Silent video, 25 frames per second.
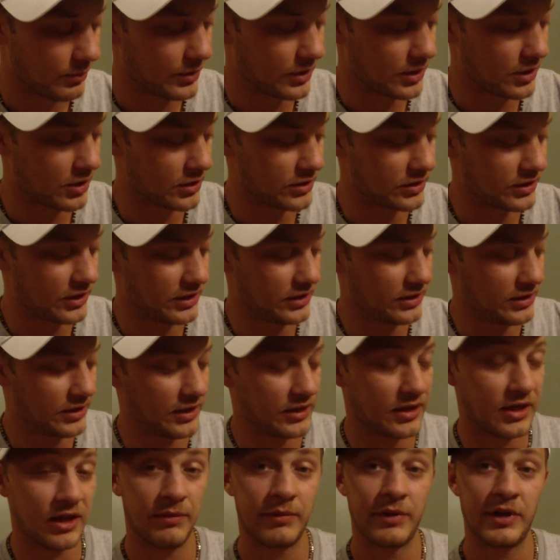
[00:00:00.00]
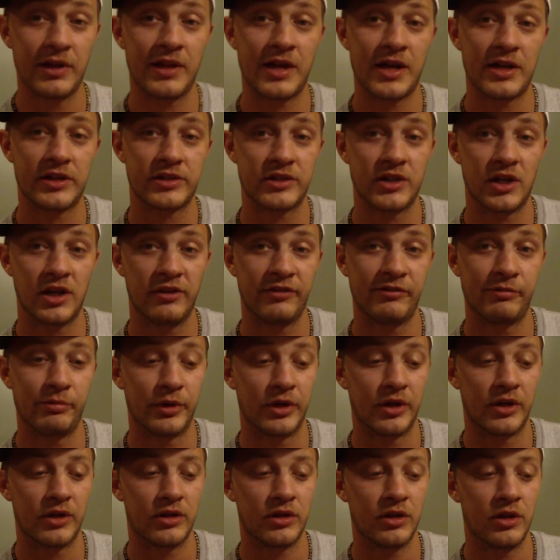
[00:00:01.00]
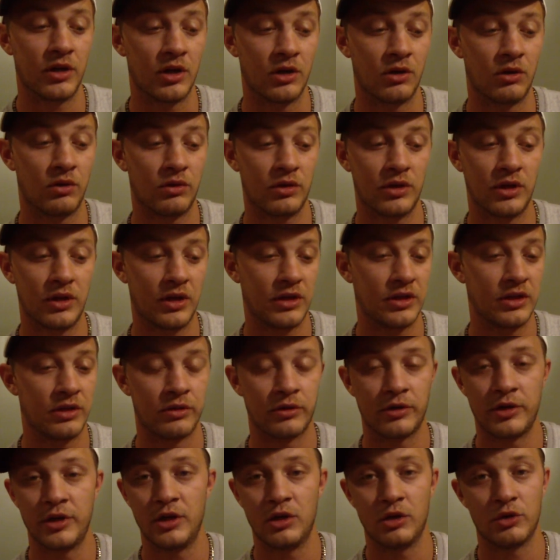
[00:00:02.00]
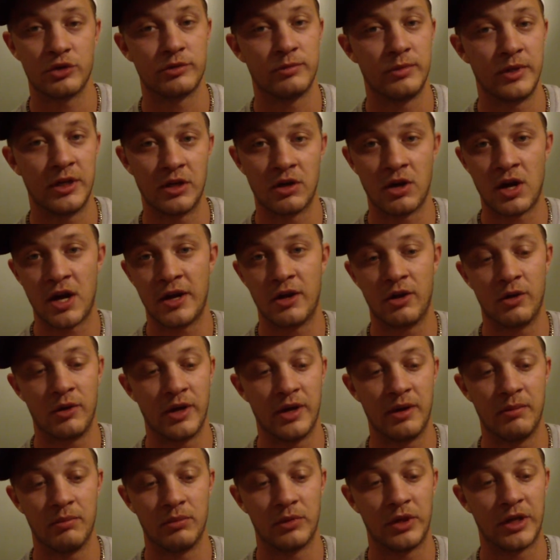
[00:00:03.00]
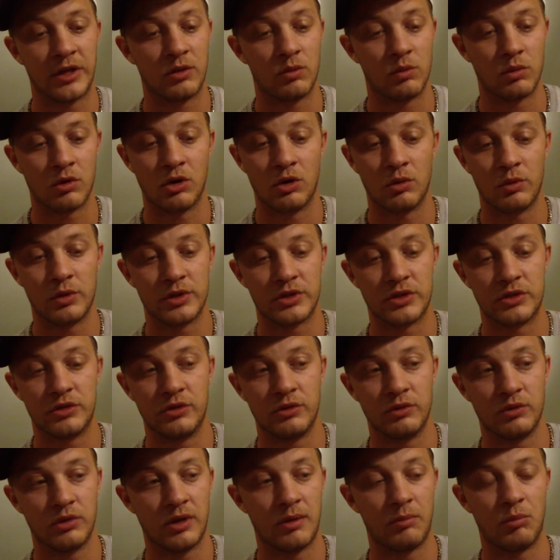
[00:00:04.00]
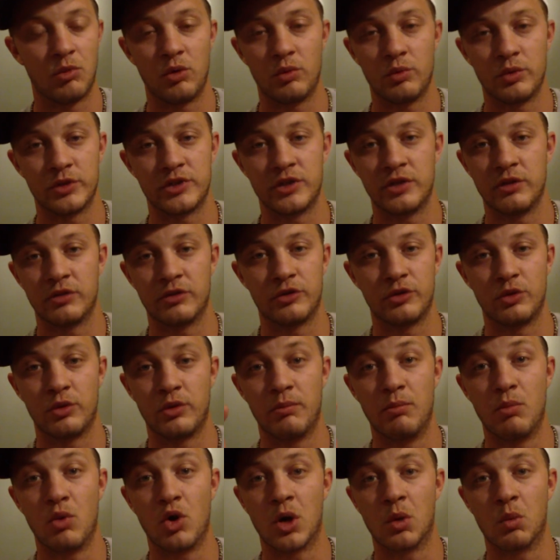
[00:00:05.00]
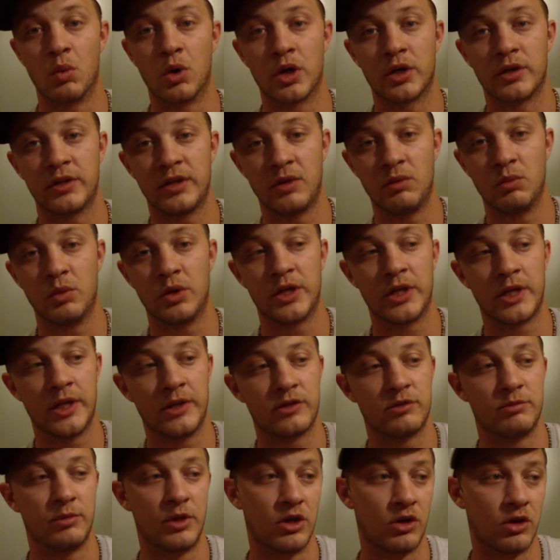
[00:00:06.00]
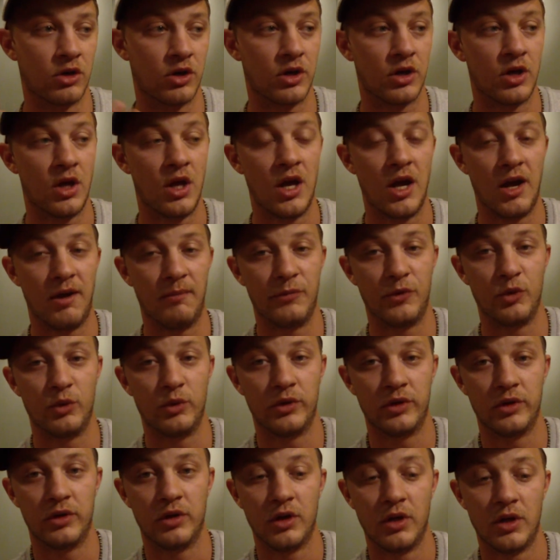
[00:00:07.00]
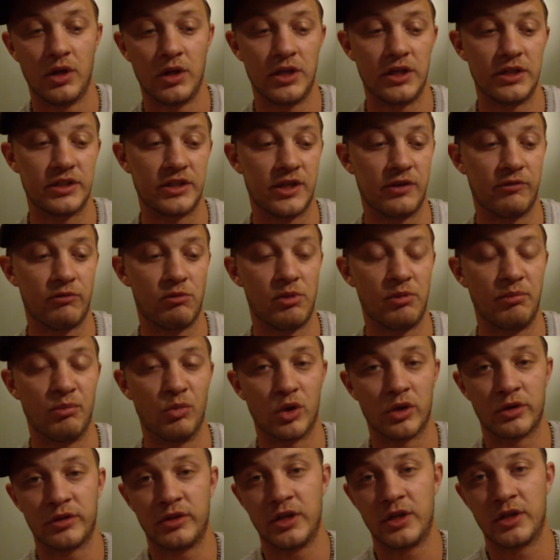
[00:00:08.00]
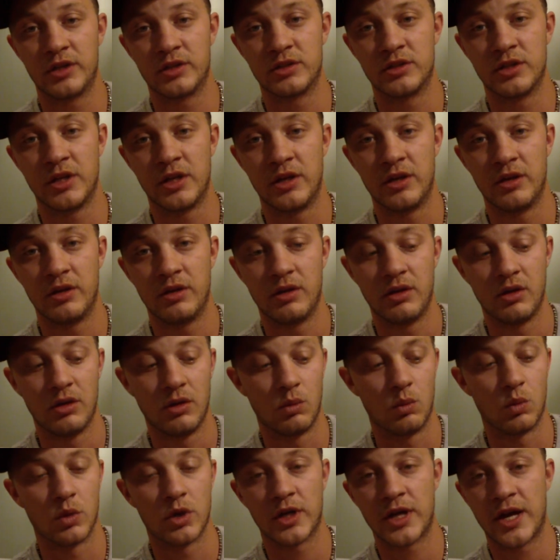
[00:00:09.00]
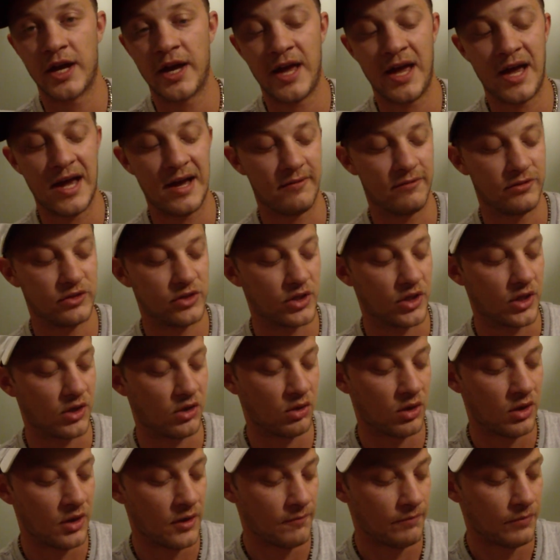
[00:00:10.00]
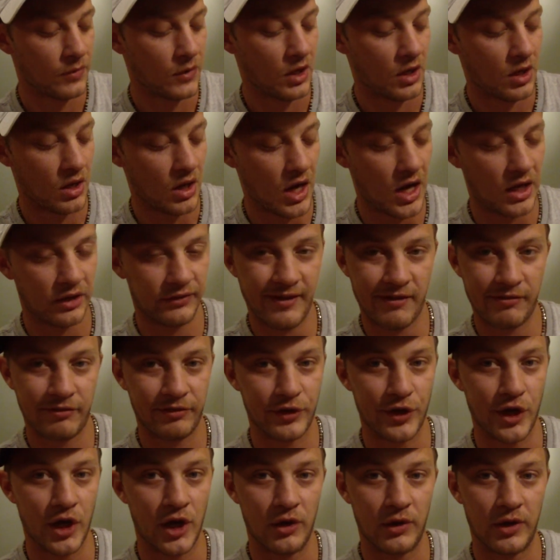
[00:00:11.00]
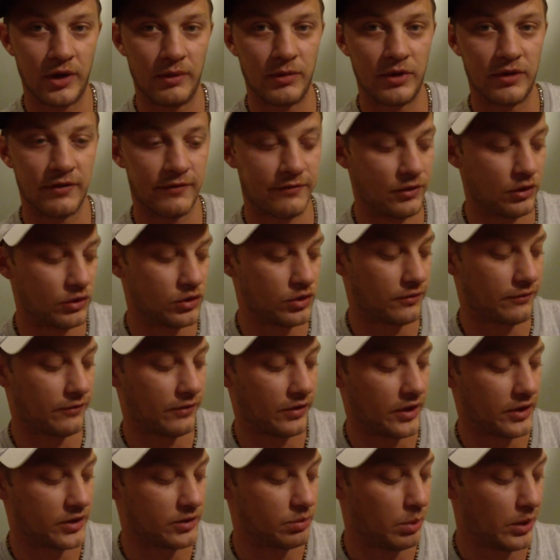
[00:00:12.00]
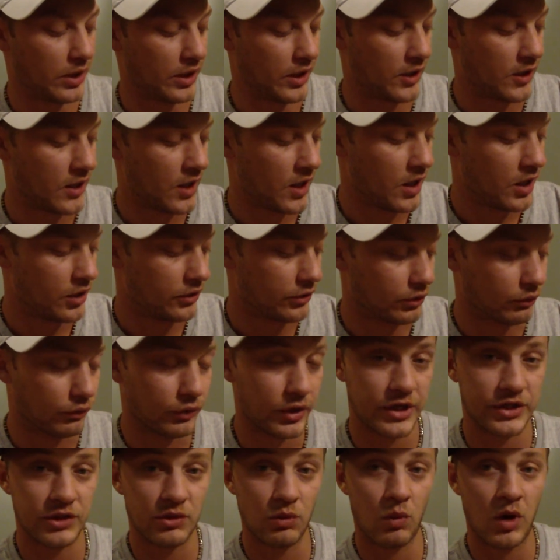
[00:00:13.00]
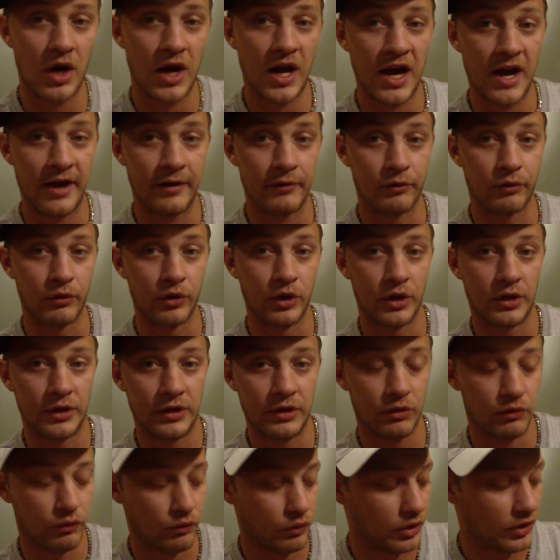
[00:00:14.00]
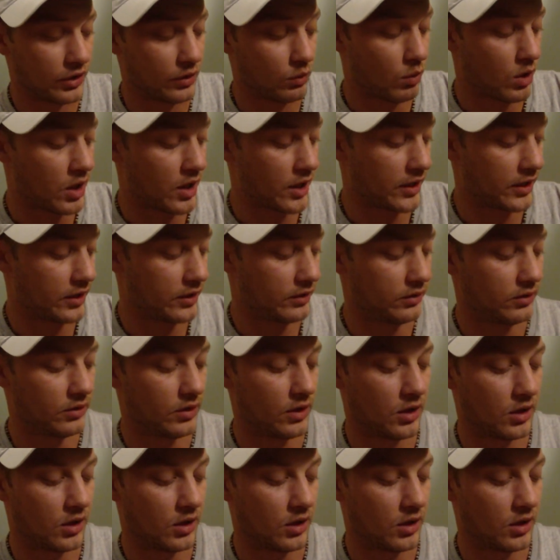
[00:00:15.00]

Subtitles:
because he did give me a lot of stuff, but you know, either he owes me or I owe him. Like I'm always either doing more work than what he gives me, or he's giving me more things than work I have. So I'll definitely owe him in the future for this. But the reason why I really wanted